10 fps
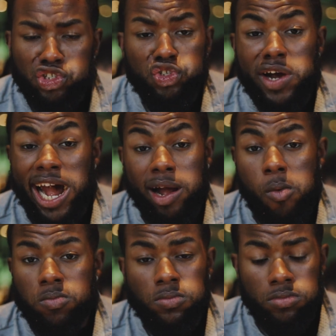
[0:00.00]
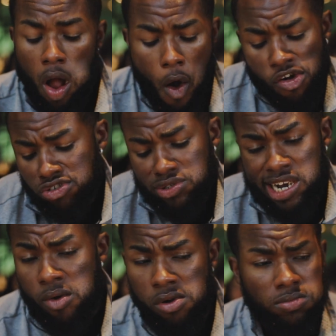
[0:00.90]
It's cracked. It's
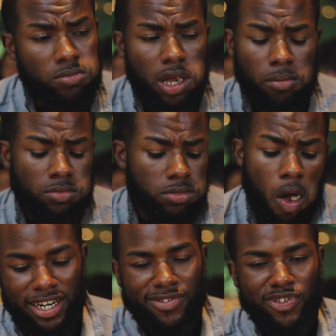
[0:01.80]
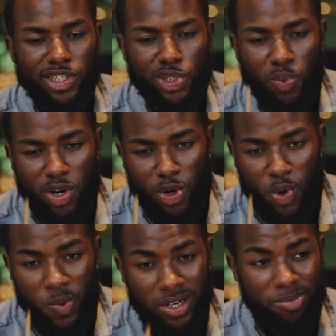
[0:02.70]
cracked. You see I finished
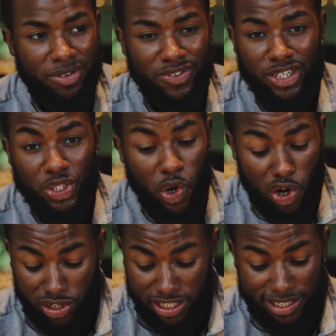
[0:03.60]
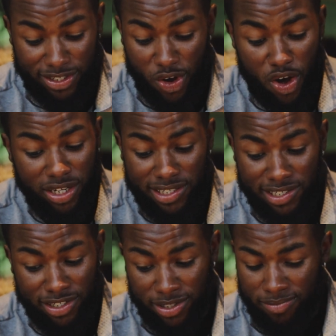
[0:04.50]
one whole one. I'm gonna finish all of
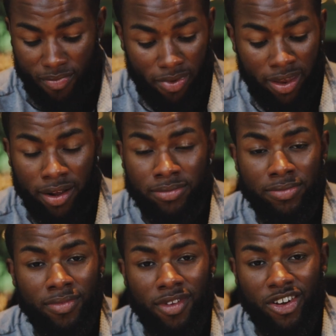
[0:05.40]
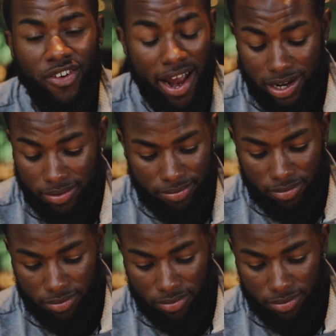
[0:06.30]
these. Cracked.